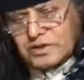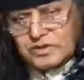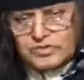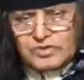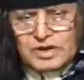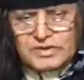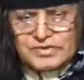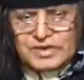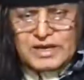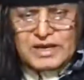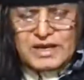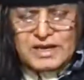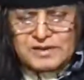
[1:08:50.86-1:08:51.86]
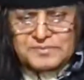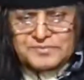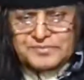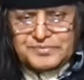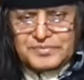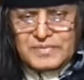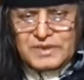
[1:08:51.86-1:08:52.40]
So I say again,
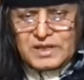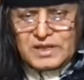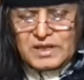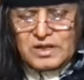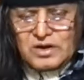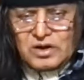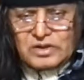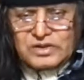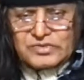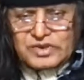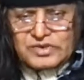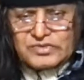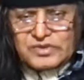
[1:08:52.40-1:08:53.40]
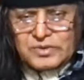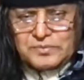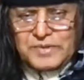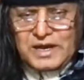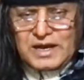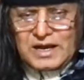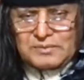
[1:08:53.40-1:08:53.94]
on the 6th of
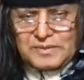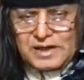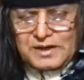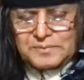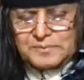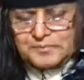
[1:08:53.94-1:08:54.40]
May coming,